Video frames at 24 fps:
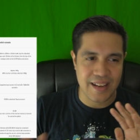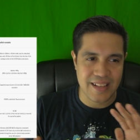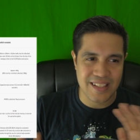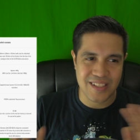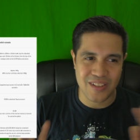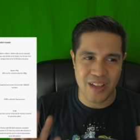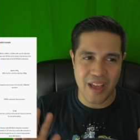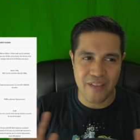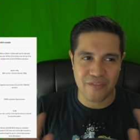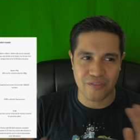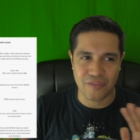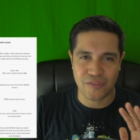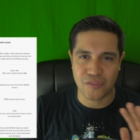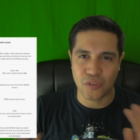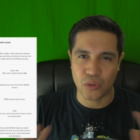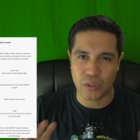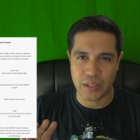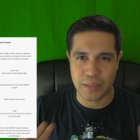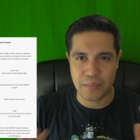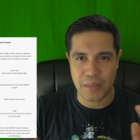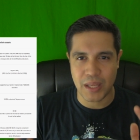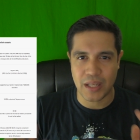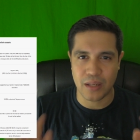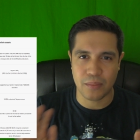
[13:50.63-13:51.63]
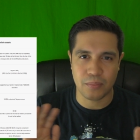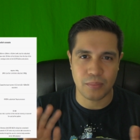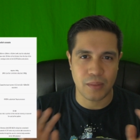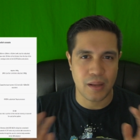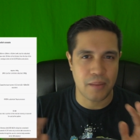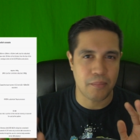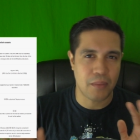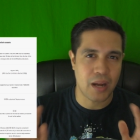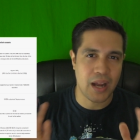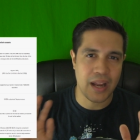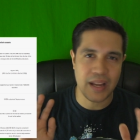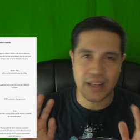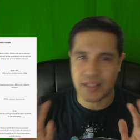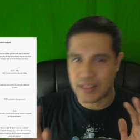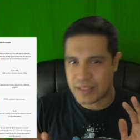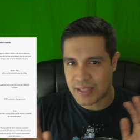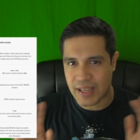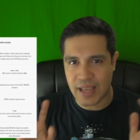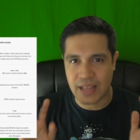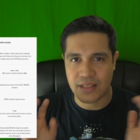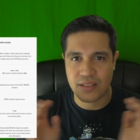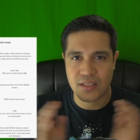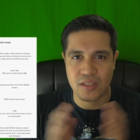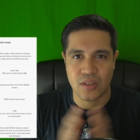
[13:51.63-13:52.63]
I still haven't fully made up my mind
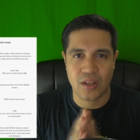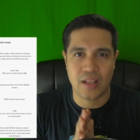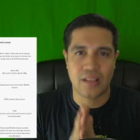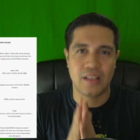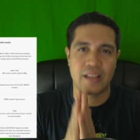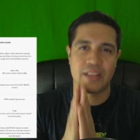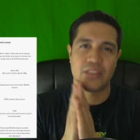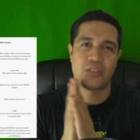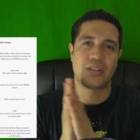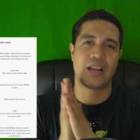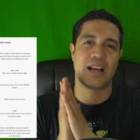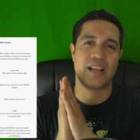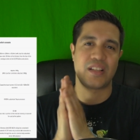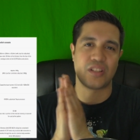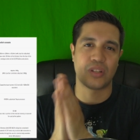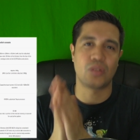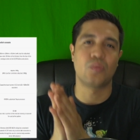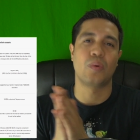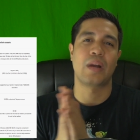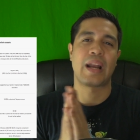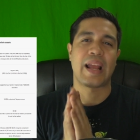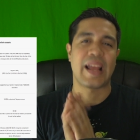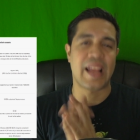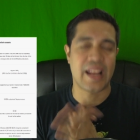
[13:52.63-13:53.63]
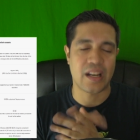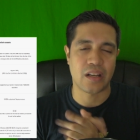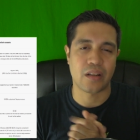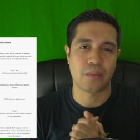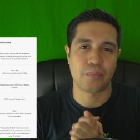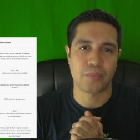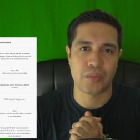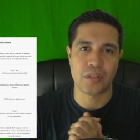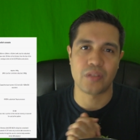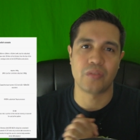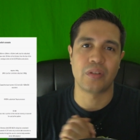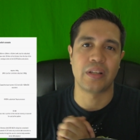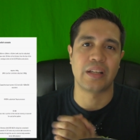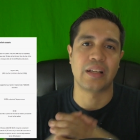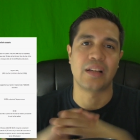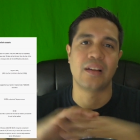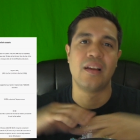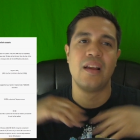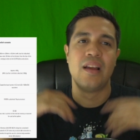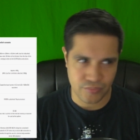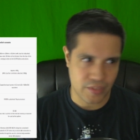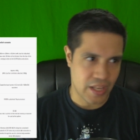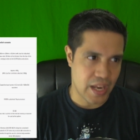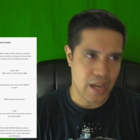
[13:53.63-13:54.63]
yet, so I'll let you guys know what I end up
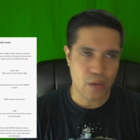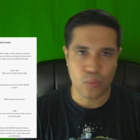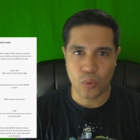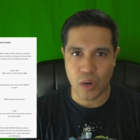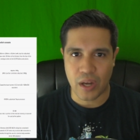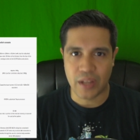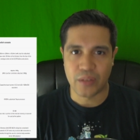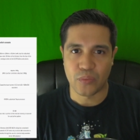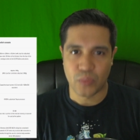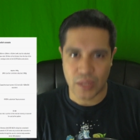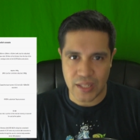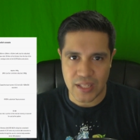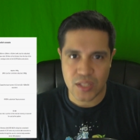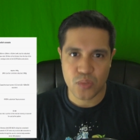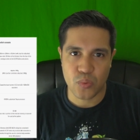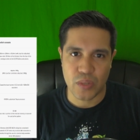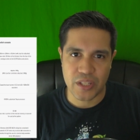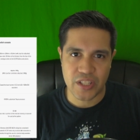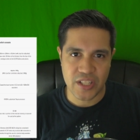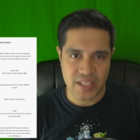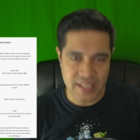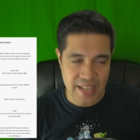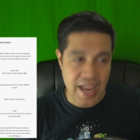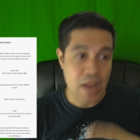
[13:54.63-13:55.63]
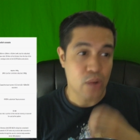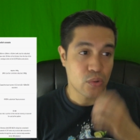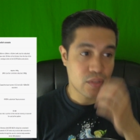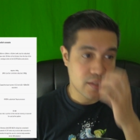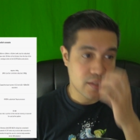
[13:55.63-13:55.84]
doing day one when Switch is